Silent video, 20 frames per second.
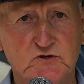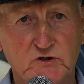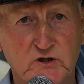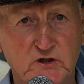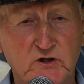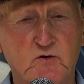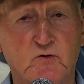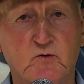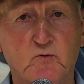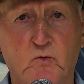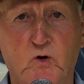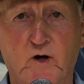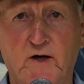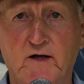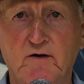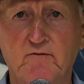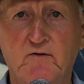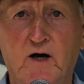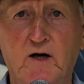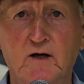singer and
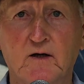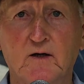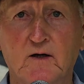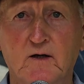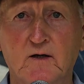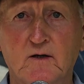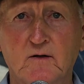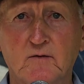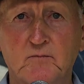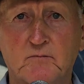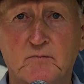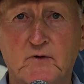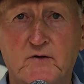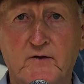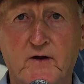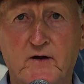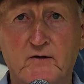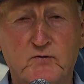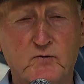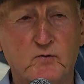whatever.
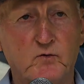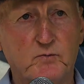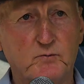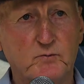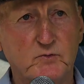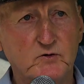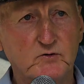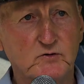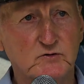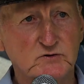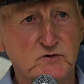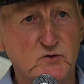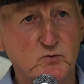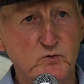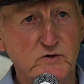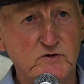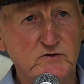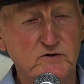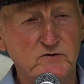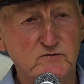But they thought because of
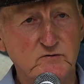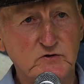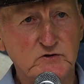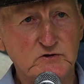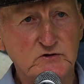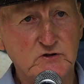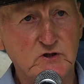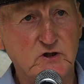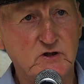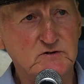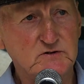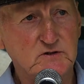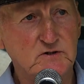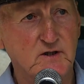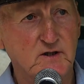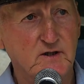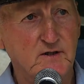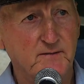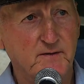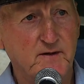the width of his chest,
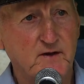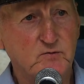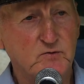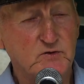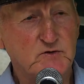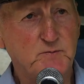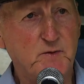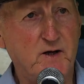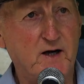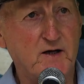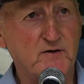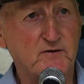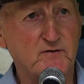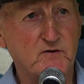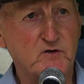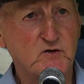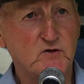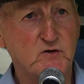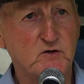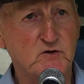he was part of
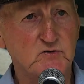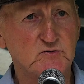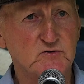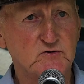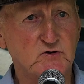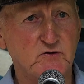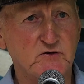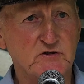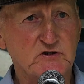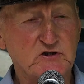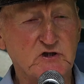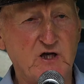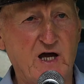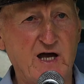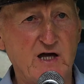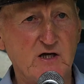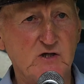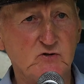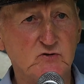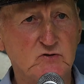the curtains on the
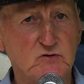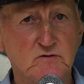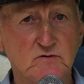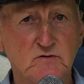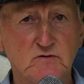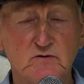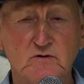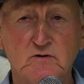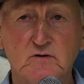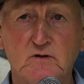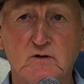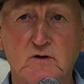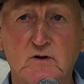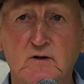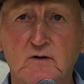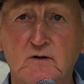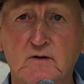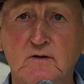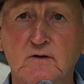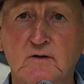stage.
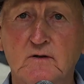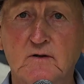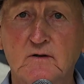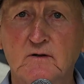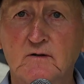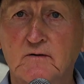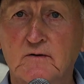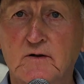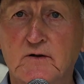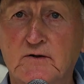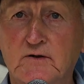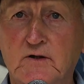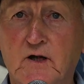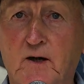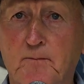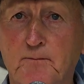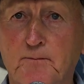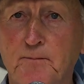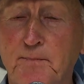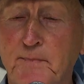But
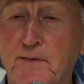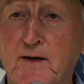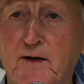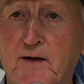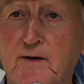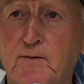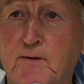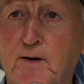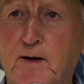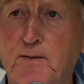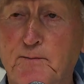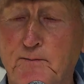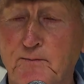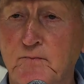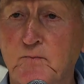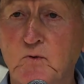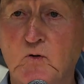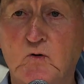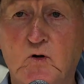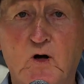anyway,
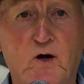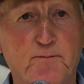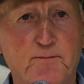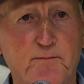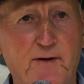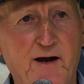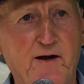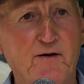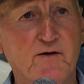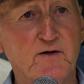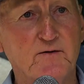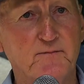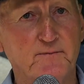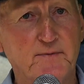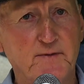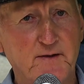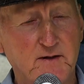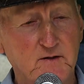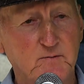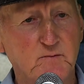Bill got married,
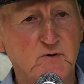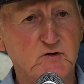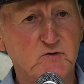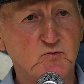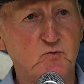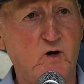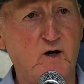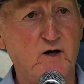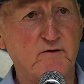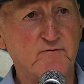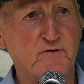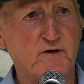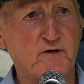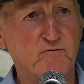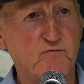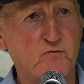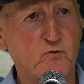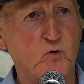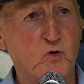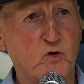and him and his wife
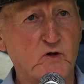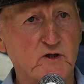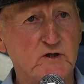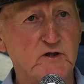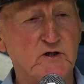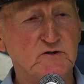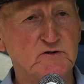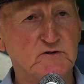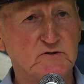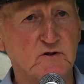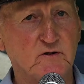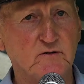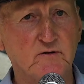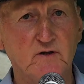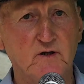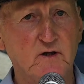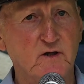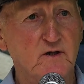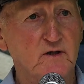had four kids, and